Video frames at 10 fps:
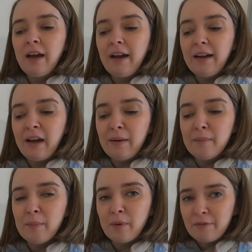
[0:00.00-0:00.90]

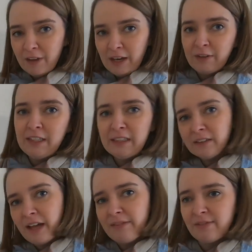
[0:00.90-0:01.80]
but varying
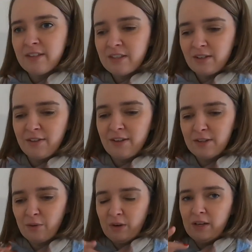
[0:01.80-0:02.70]
lengths, so there's
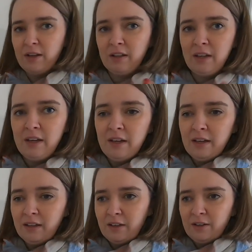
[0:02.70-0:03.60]
a real,
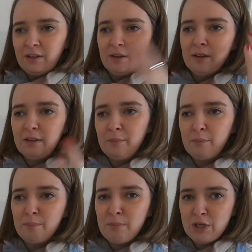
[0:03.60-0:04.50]
you know,
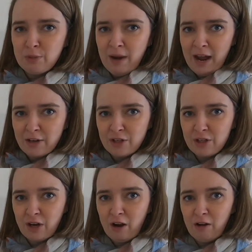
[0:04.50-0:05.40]
mishmash
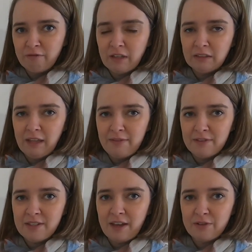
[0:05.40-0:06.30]
of
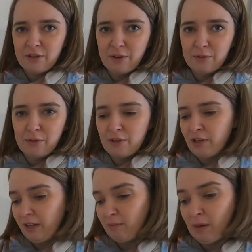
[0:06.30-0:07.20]
lengths as you go through the
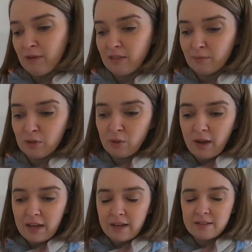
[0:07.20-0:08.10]
jacket, maybe some
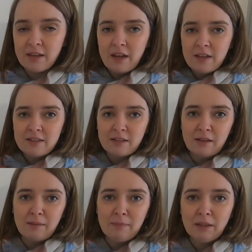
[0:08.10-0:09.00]
squares,
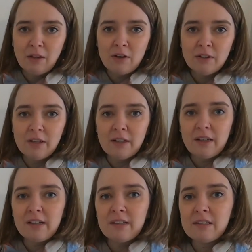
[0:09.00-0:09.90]
some
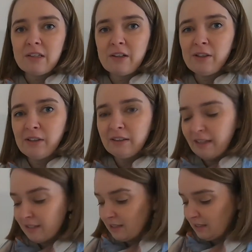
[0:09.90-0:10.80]
longer. So
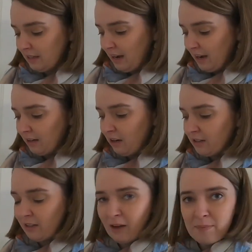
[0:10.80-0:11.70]
let's start
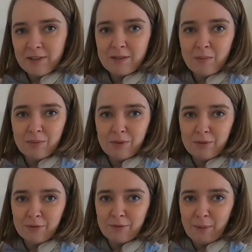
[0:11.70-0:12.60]
cutting up this
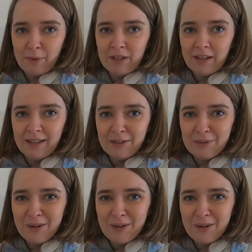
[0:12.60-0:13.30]
beautiful fabric and get to